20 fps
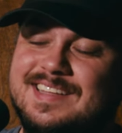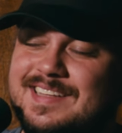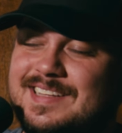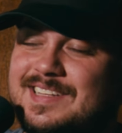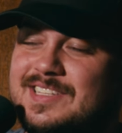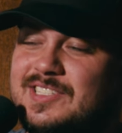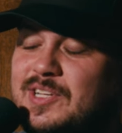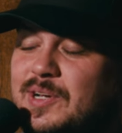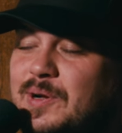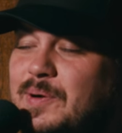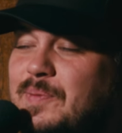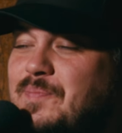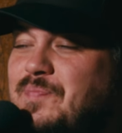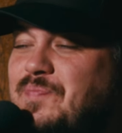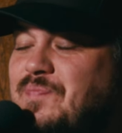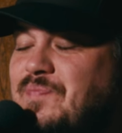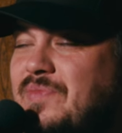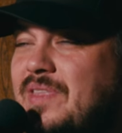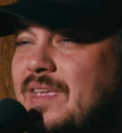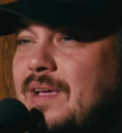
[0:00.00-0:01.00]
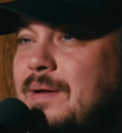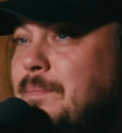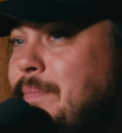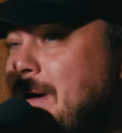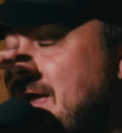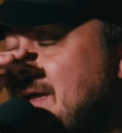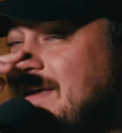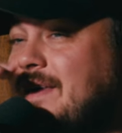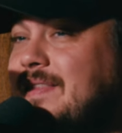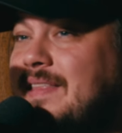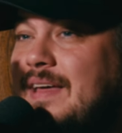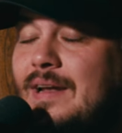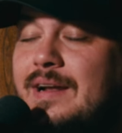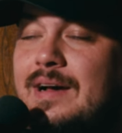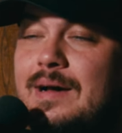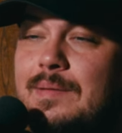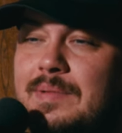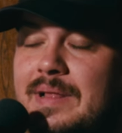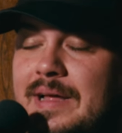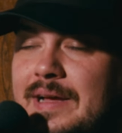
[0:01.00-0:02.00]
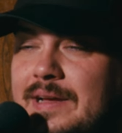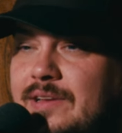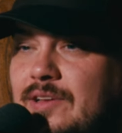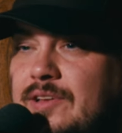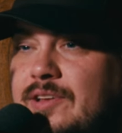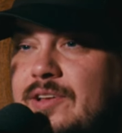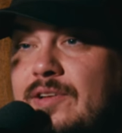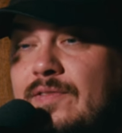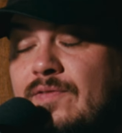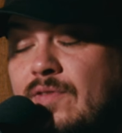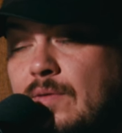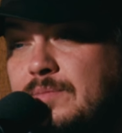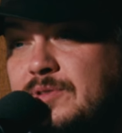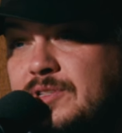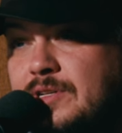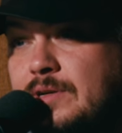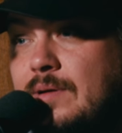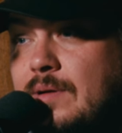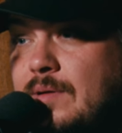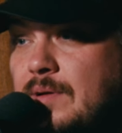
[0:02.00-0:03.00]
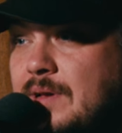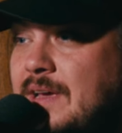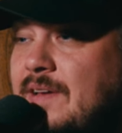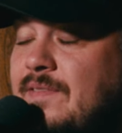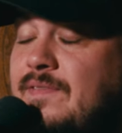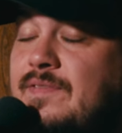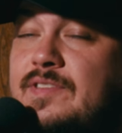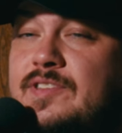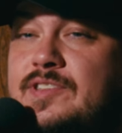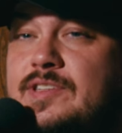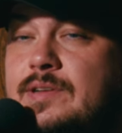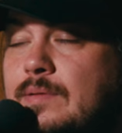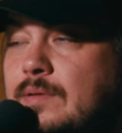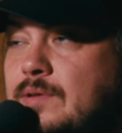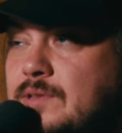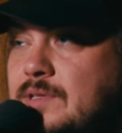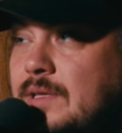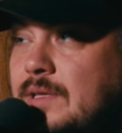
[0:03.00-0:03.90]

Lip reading: So, backing that up, like from 0, if 0 is the